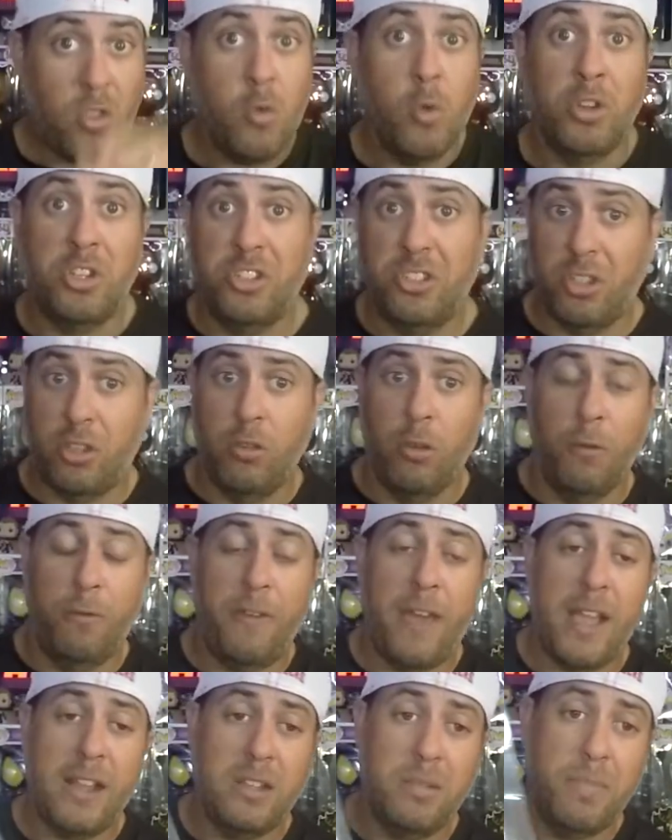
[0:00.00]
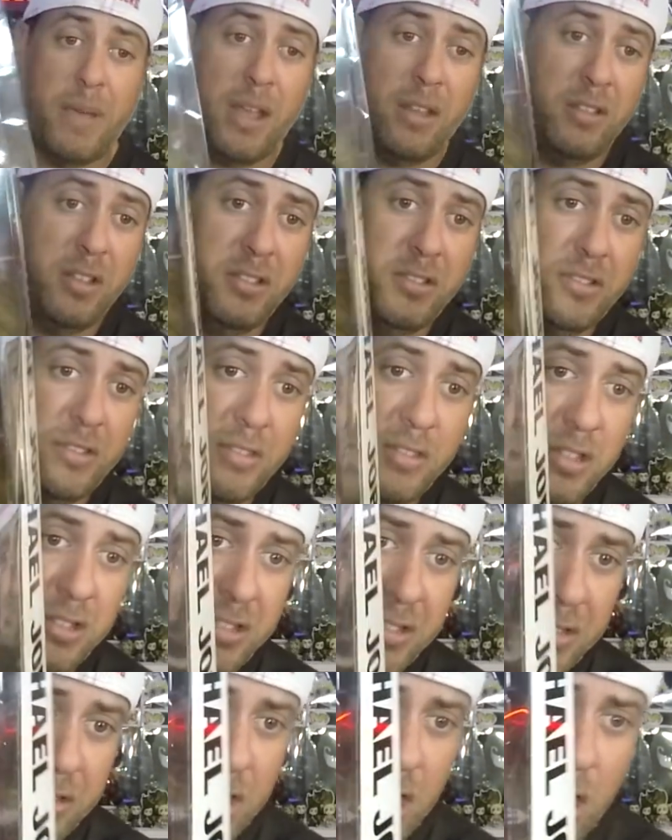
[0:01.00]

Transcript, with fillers: which is a cool fact about this this